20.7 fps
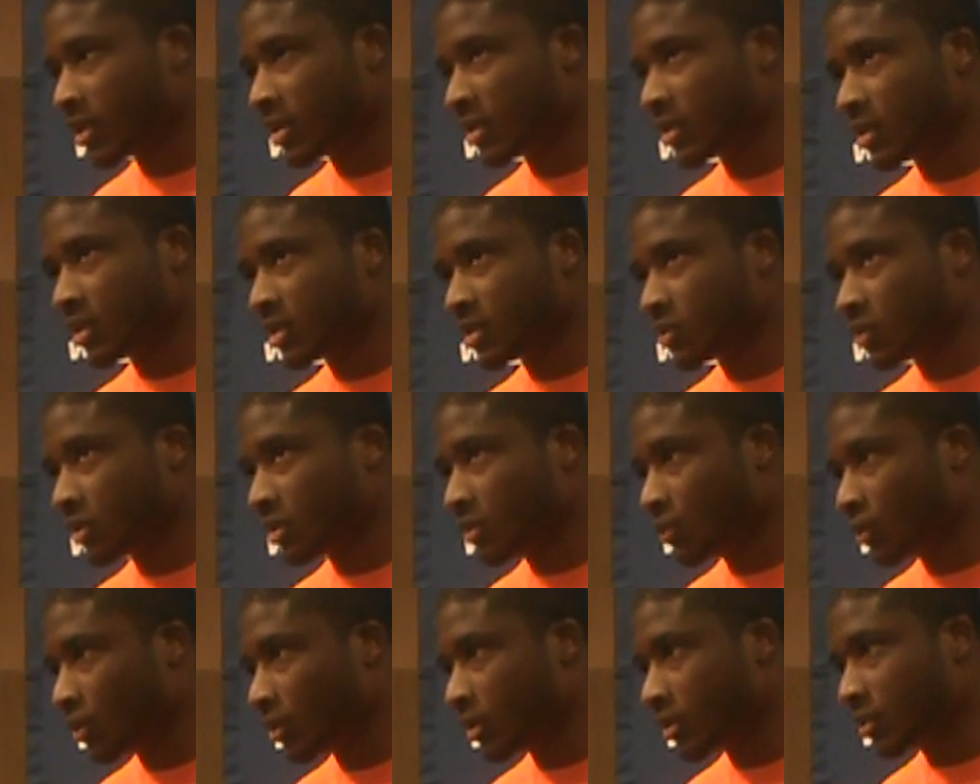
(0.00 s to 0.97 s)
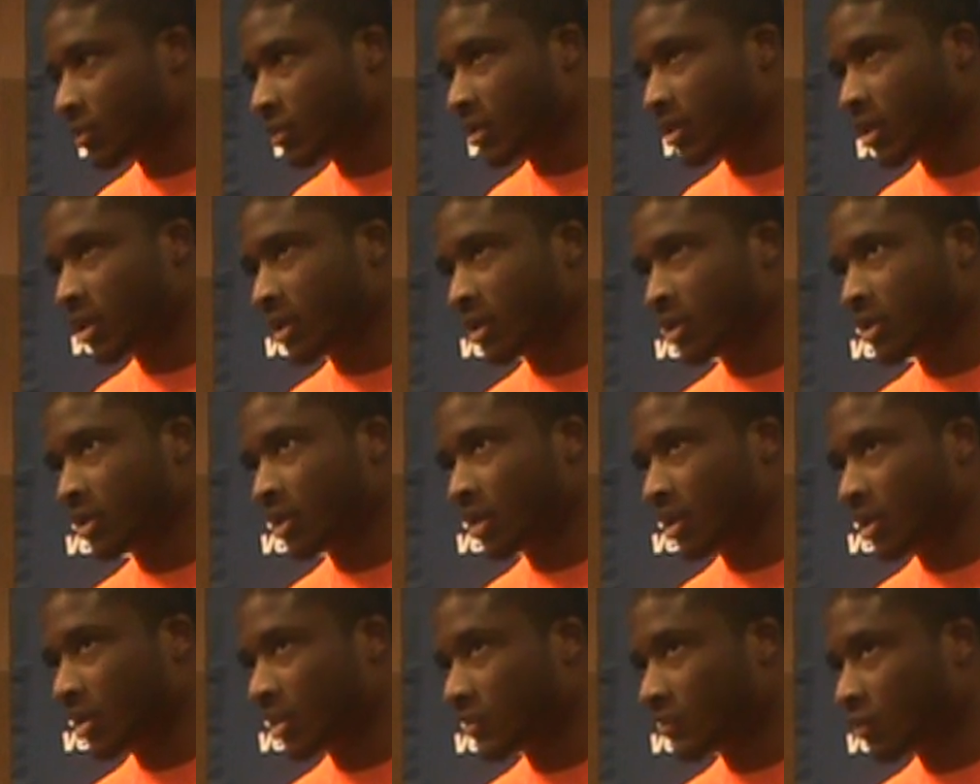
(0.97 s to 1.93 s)
That's what's important to me. I
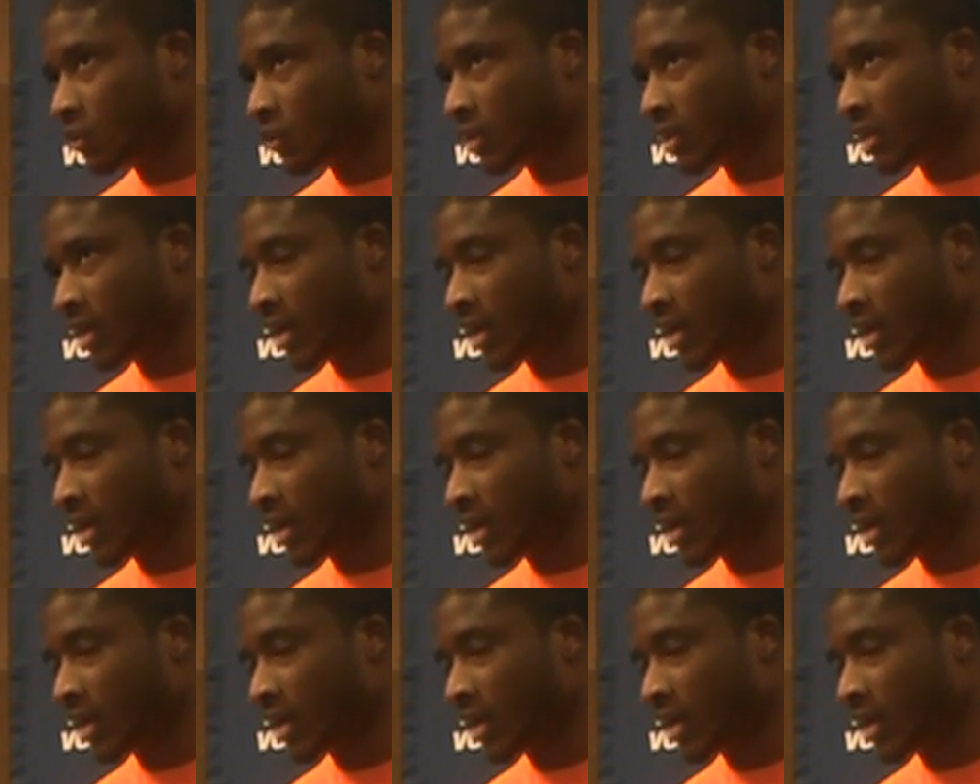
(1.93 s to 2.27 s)
let everyone